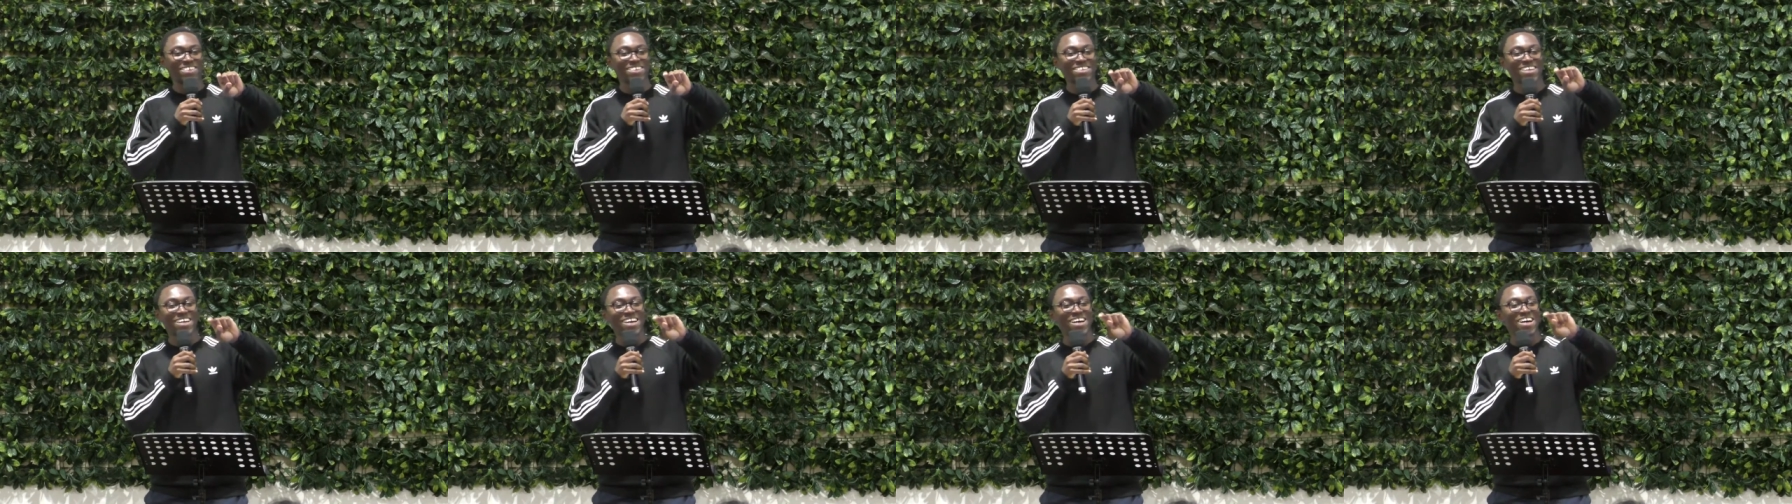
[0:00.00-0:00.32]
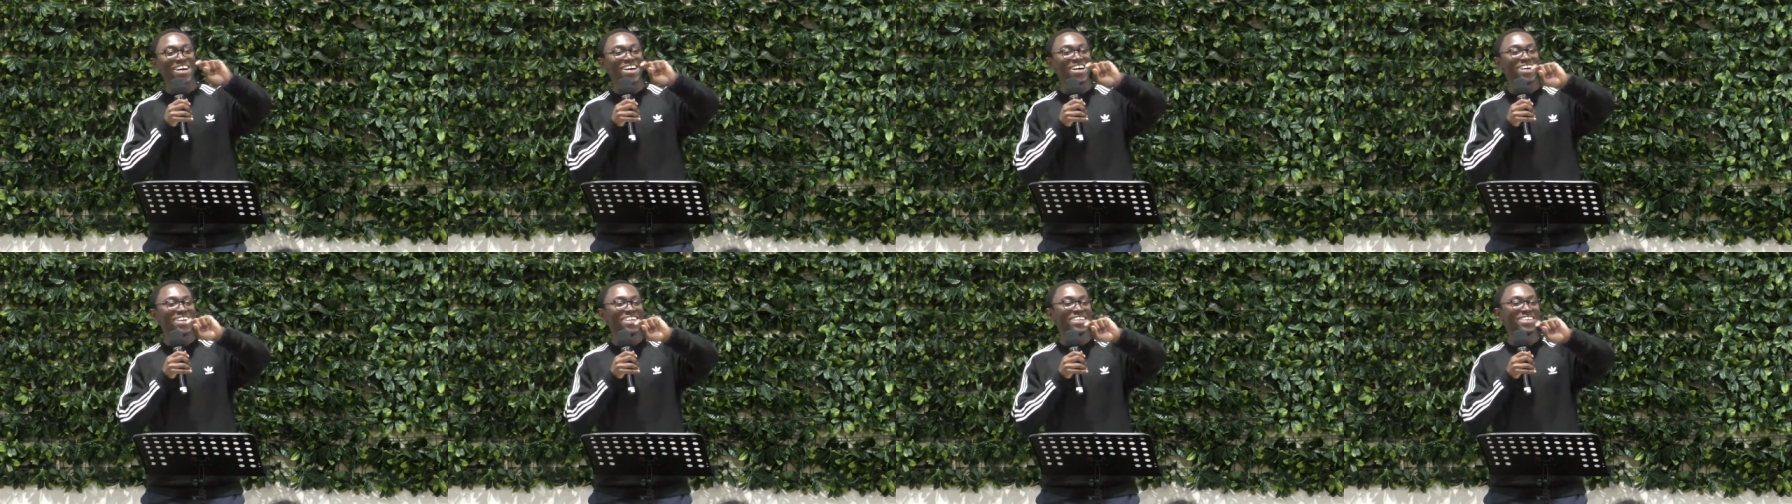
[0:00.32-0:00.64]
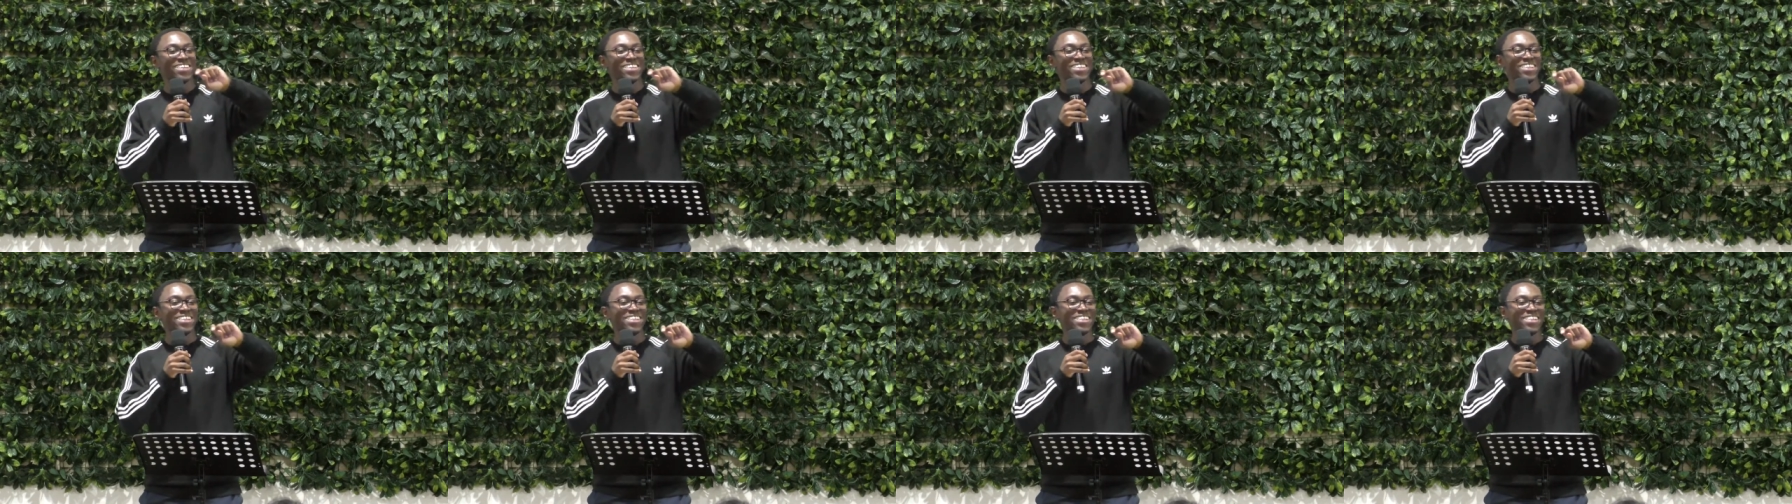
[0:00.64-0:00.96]
Uh,
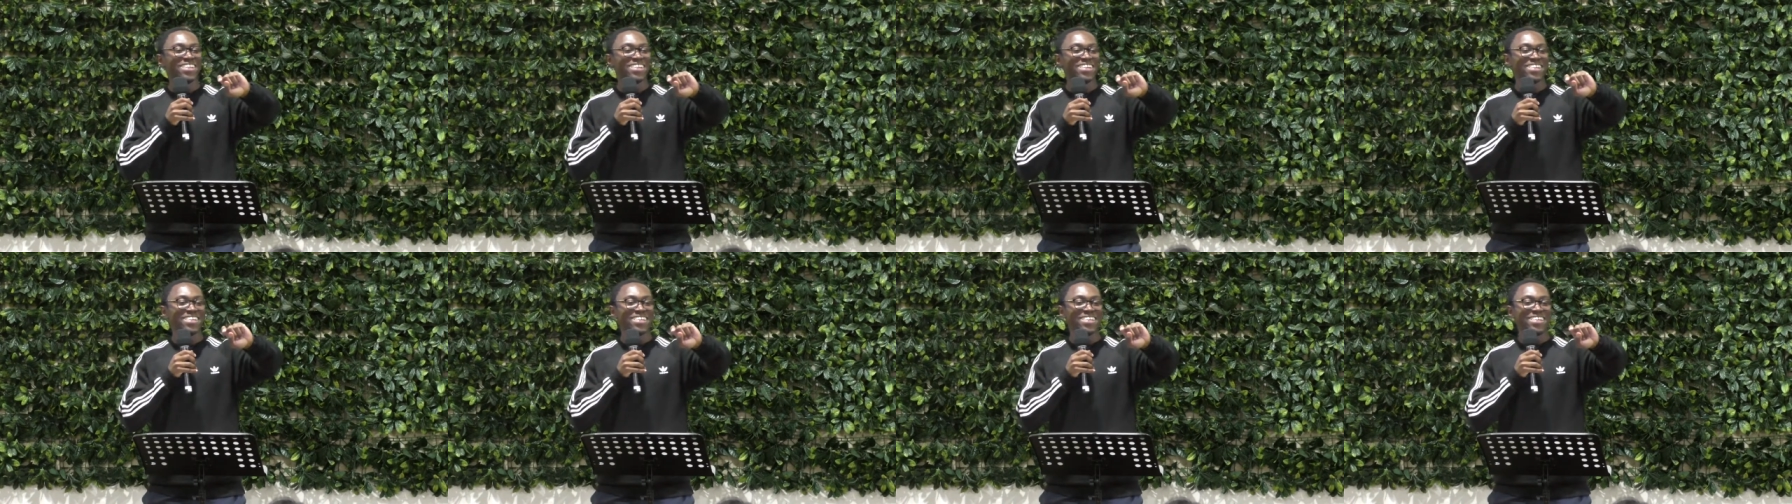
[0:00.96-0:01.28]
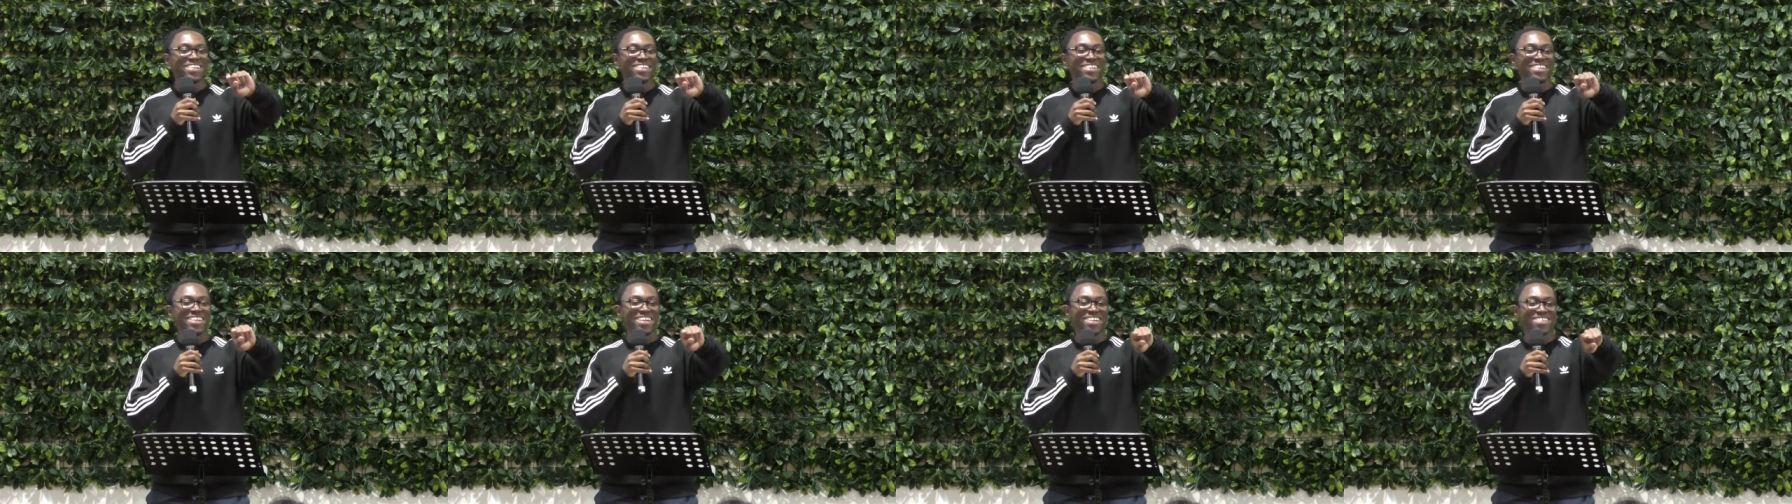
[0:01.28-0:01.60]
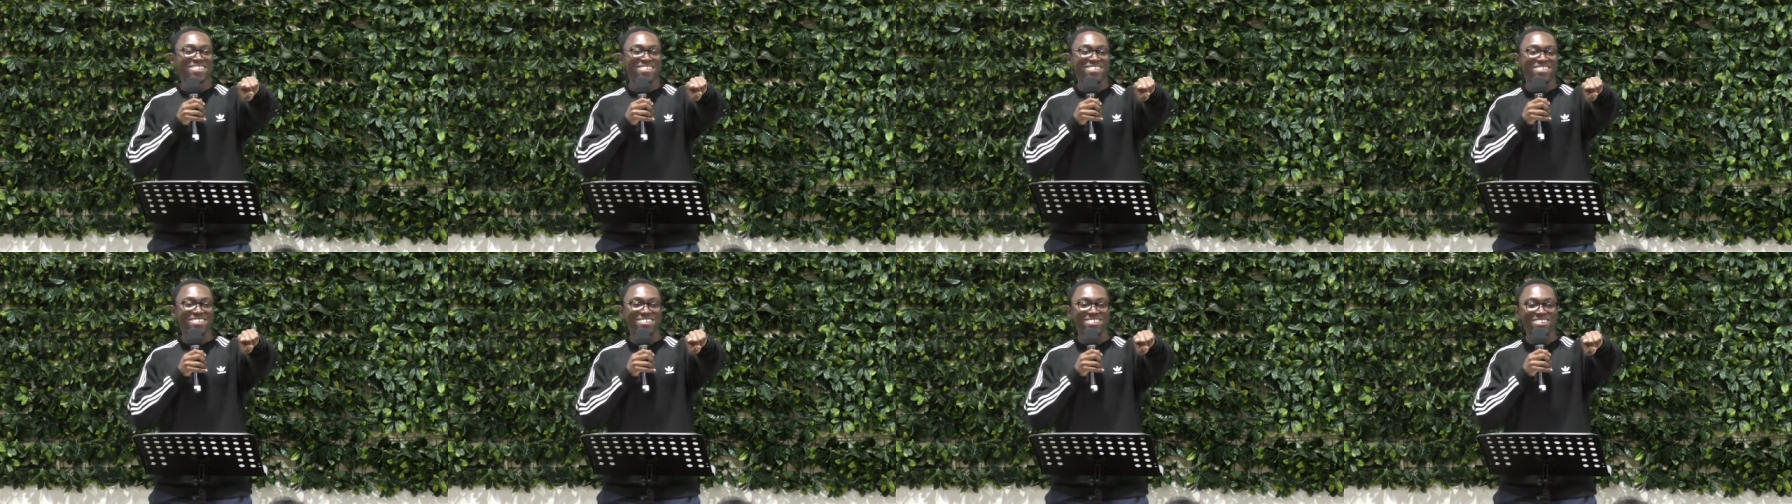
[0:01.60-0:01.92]

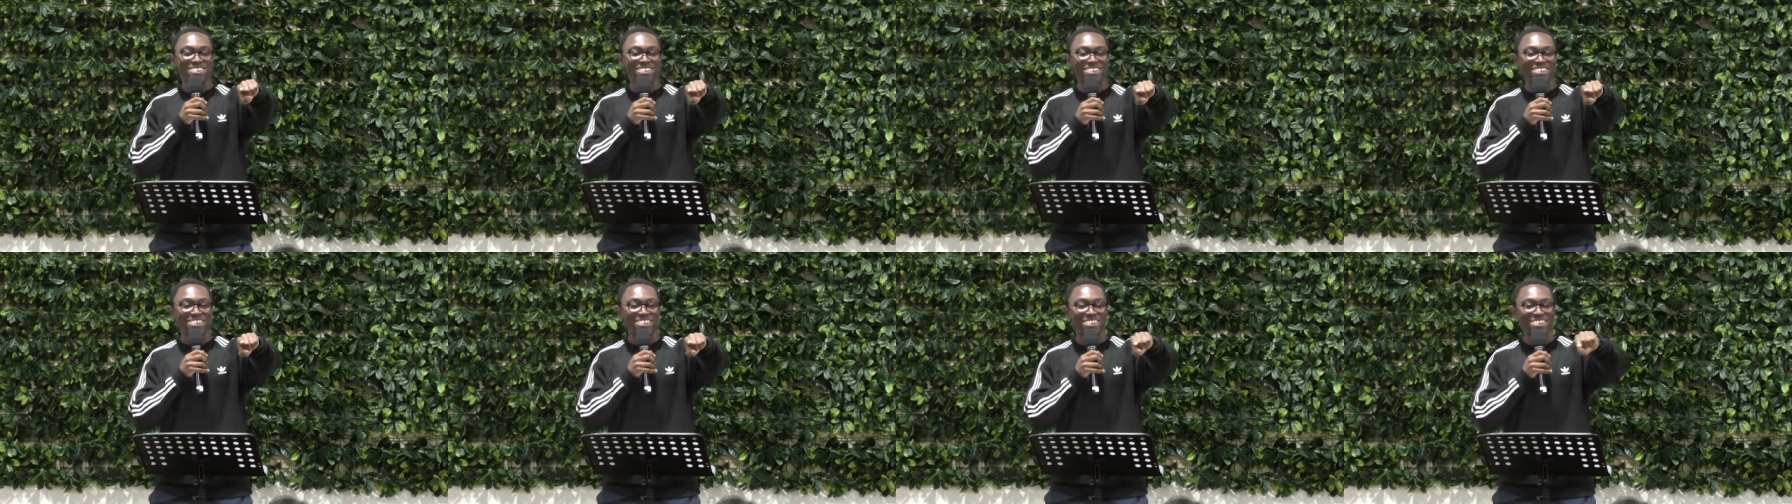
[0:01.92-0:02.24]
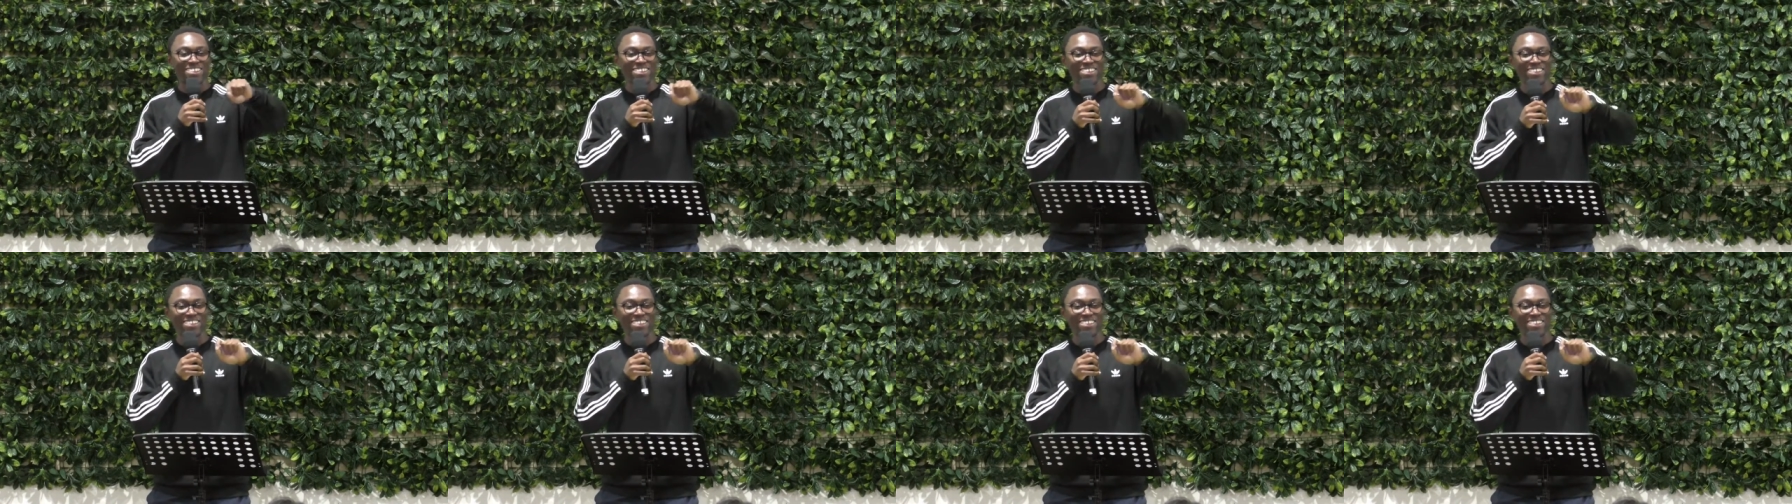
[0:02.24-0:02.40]
yes, Jono.